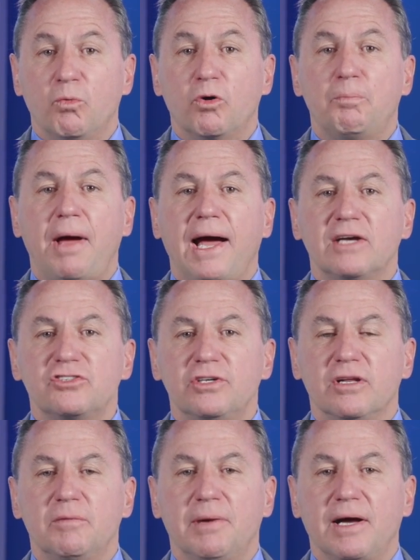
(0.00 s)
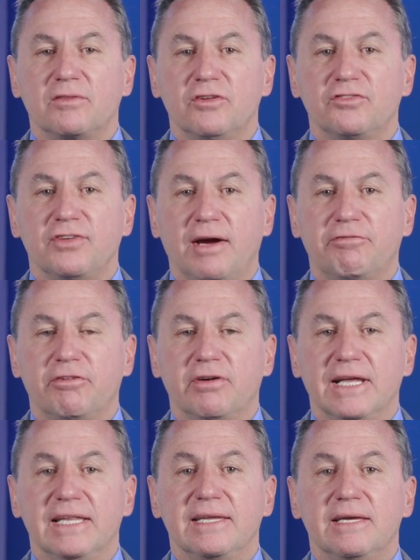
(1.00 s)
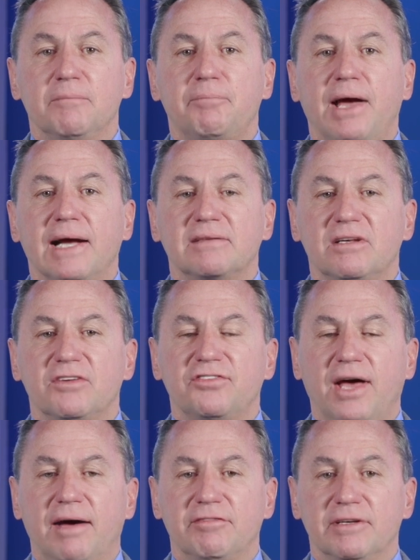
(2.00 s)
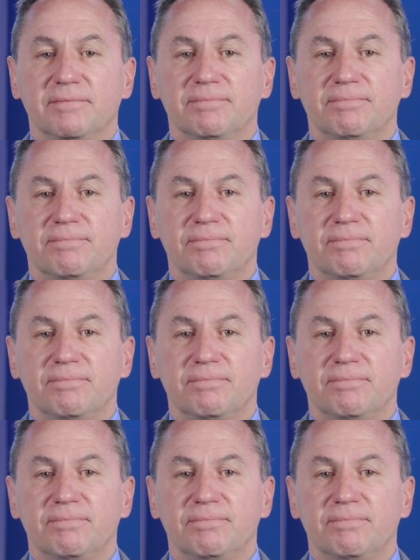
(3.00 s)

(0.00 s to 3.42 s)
We're passionate about this effort and the impact it is having.